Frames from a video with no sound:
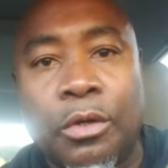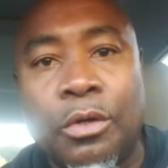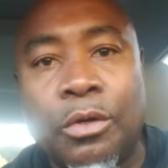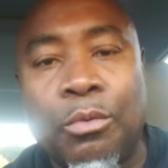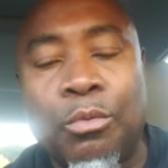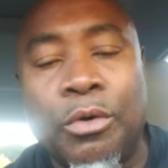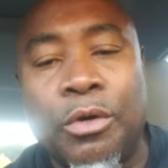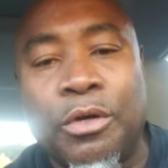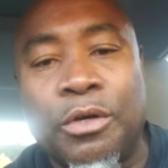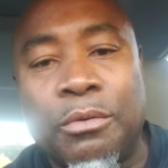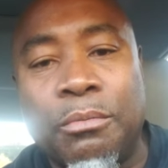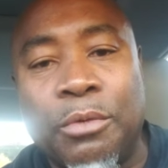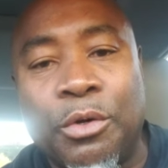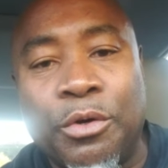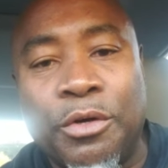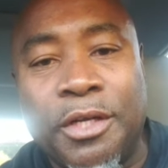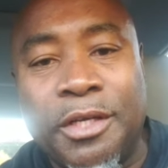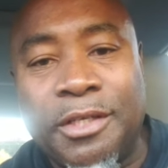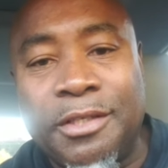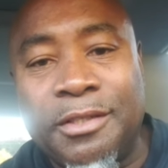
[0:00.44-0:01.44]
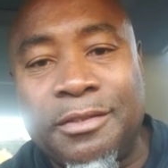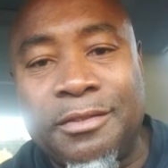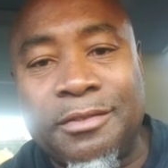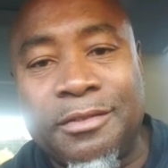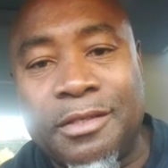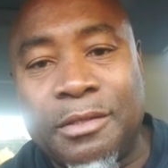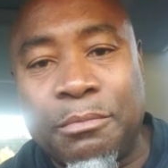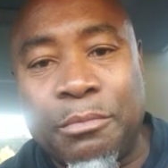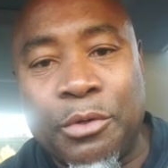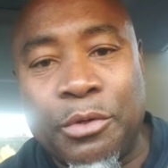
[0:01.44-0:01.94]
Well, good morning.
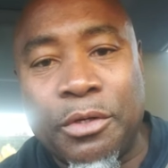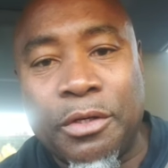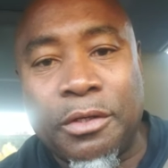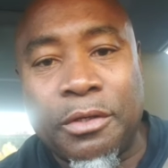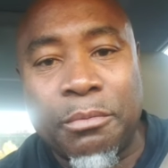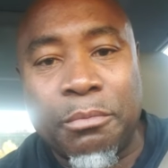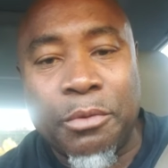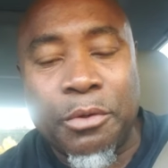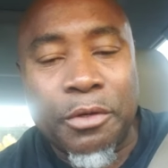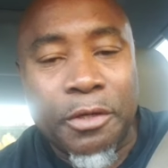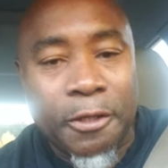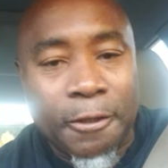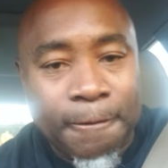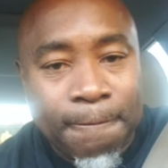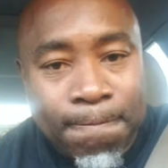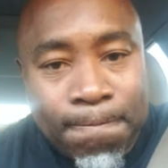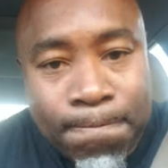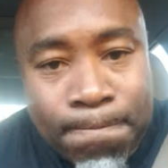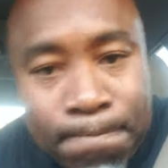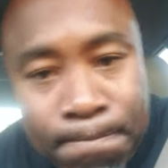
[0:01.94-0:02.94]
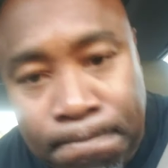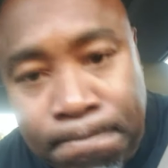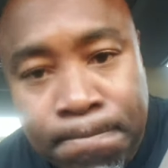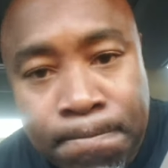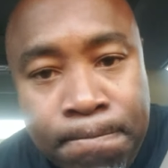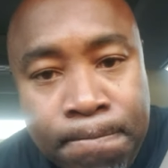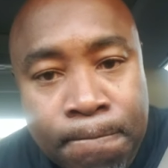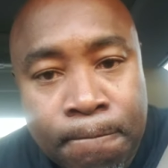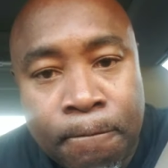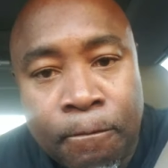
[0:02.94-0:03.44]
Good morning. Good morning.
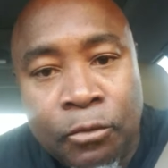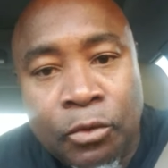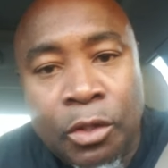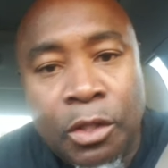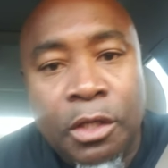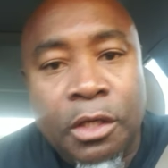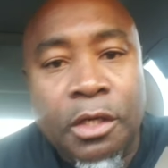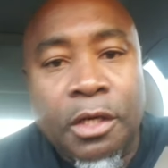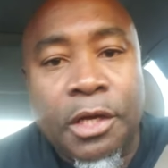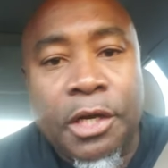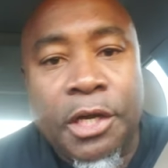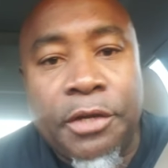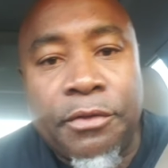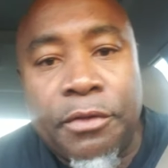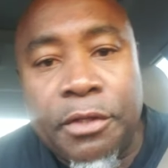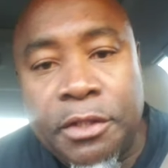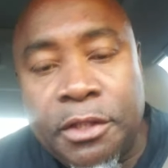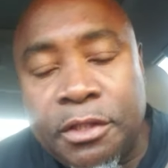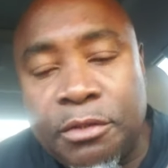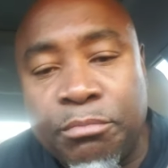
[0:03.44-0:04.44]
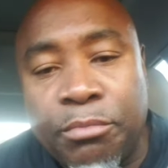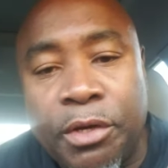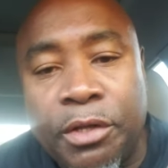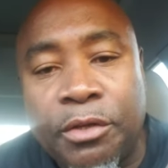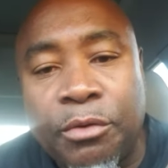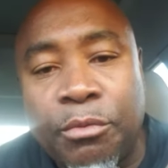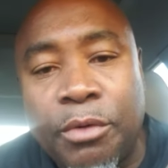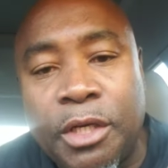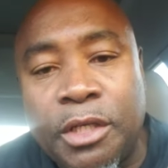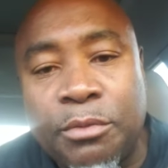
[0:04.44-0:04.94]
Uh, this is Brother
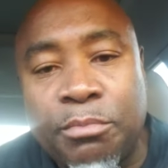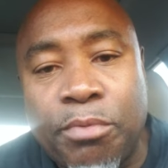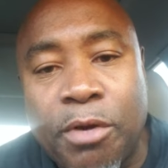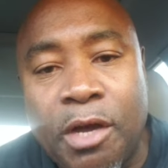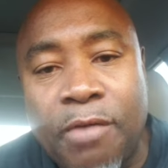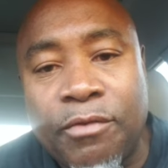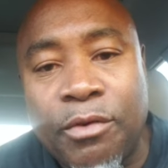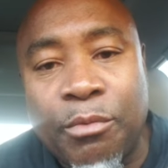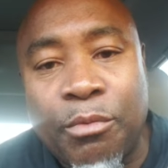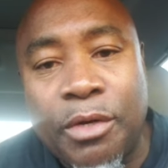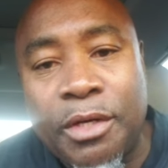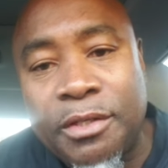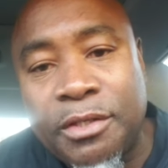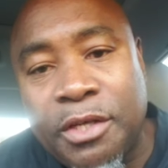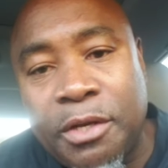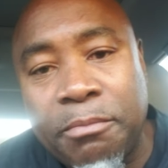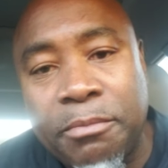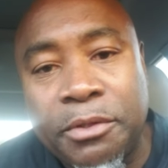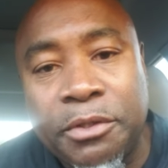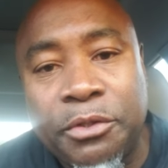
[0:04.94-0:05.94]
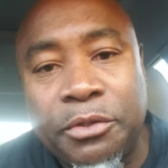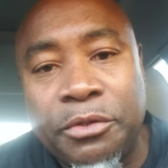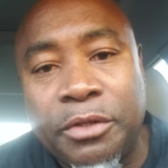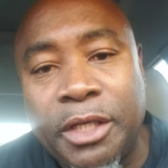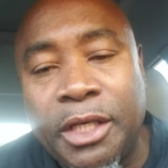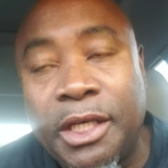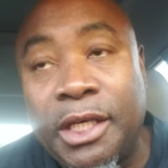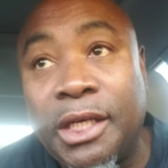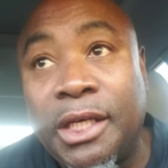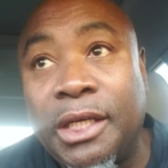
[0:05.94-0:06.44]
West, Prophet West, coming to you
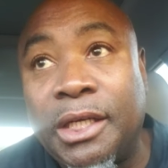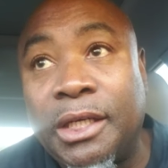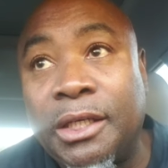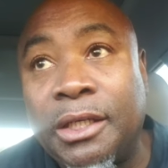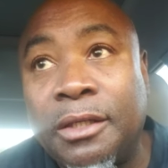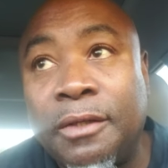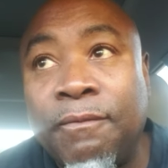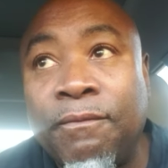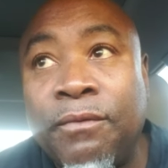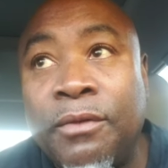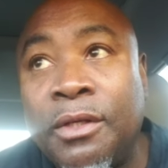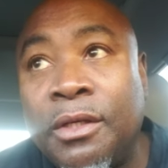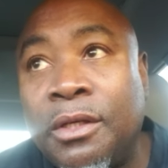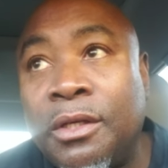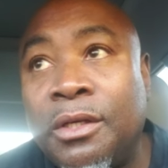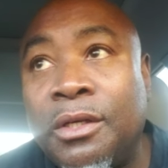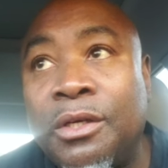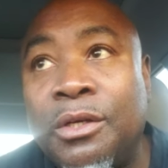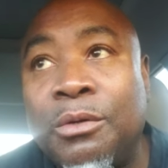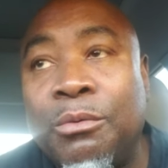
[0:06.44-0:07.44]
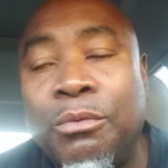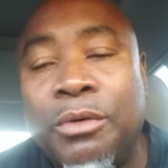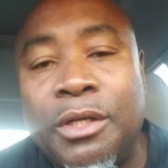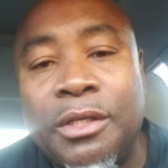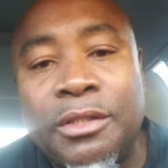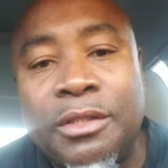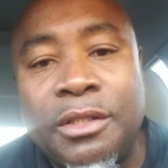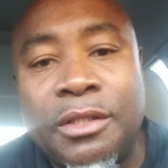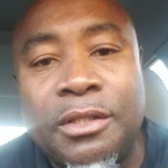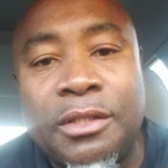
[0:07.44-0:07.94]
again. What
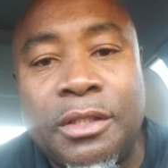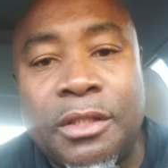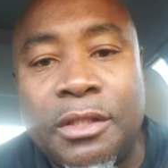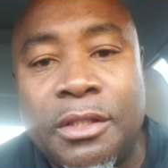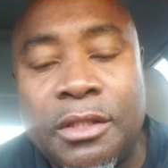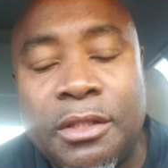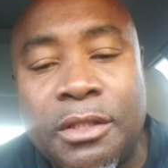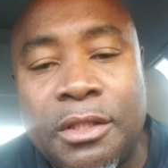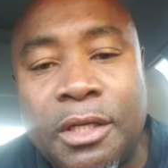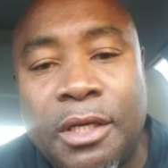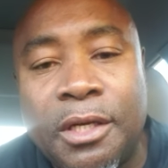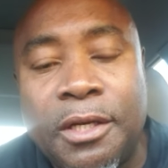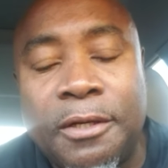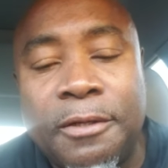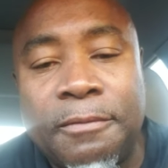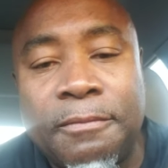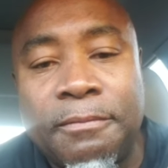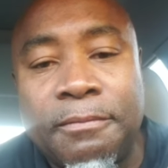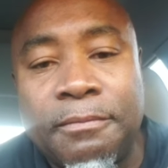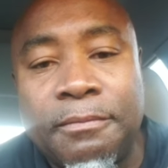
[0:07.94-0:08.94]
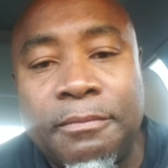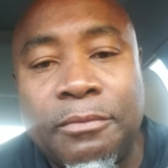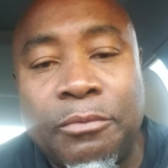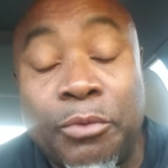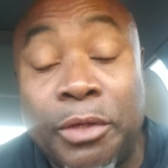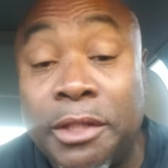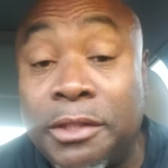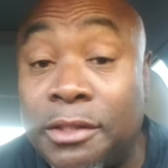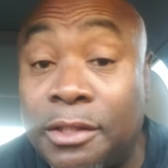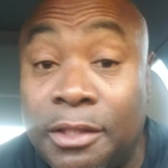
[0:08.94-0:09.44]
is this? This is um,
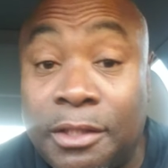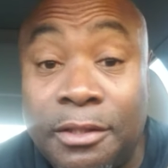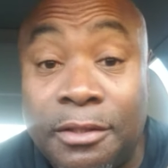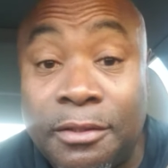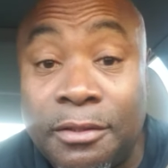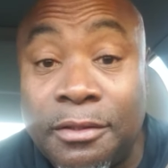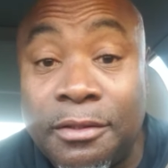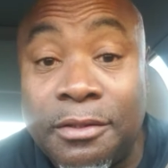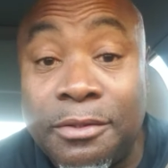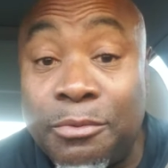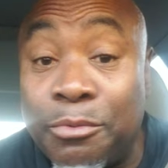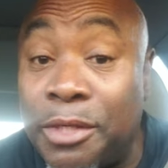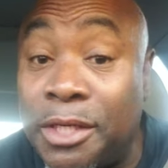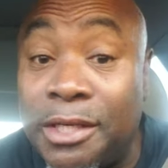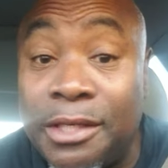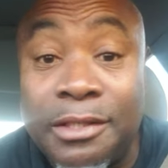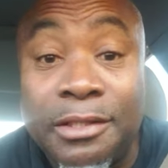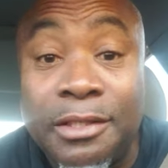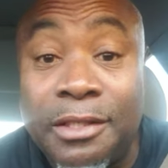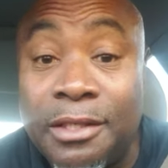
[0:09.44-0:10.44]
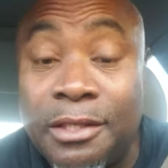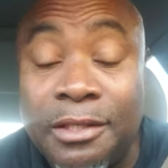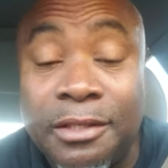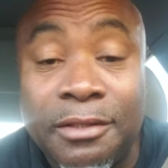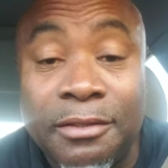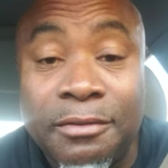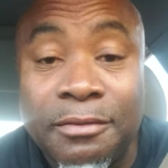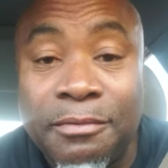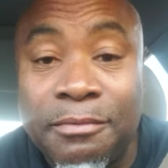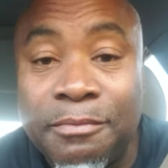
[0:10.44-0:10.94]
Wednesday. Wednesday.
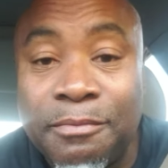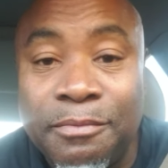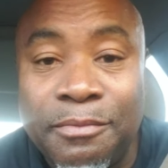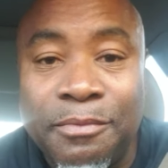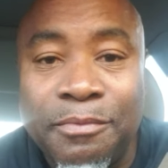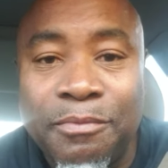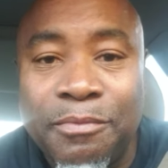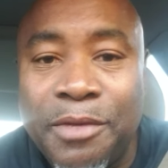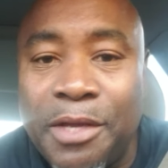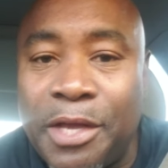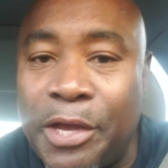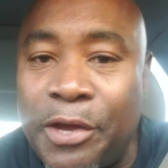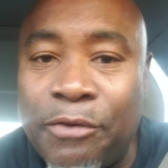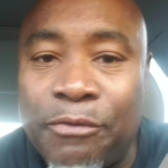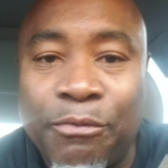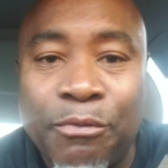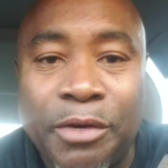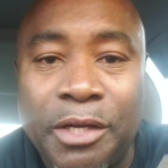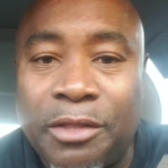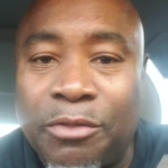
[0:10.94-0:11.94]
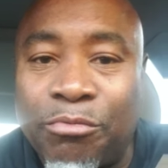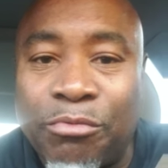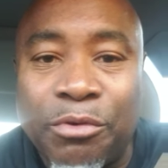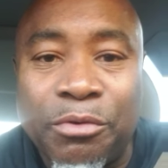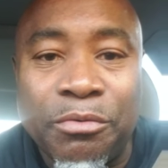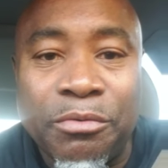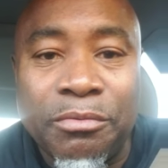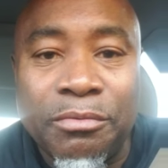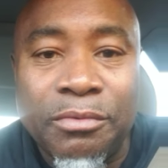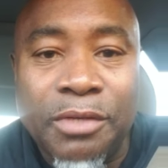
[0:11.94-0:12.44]
Halfway
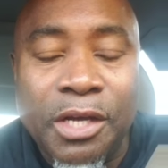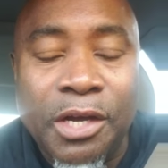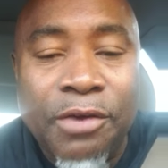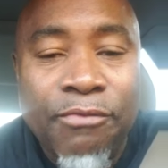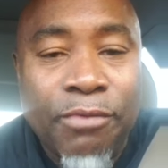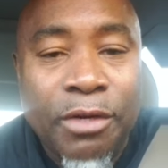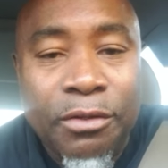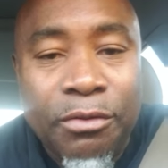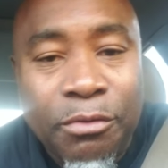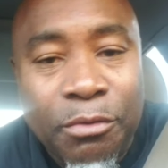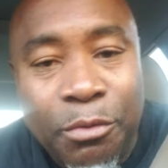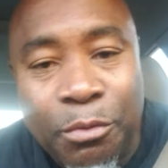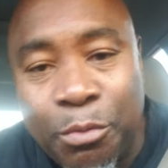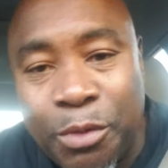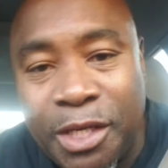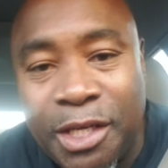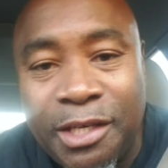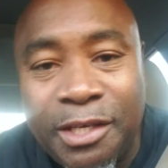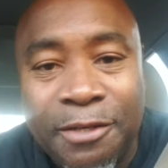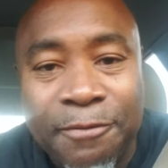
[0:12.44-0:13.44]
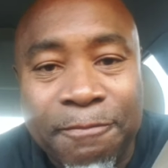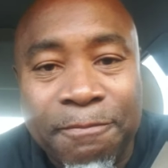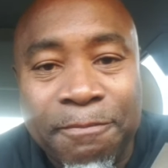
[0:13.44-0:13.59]
through. Halfway through the week.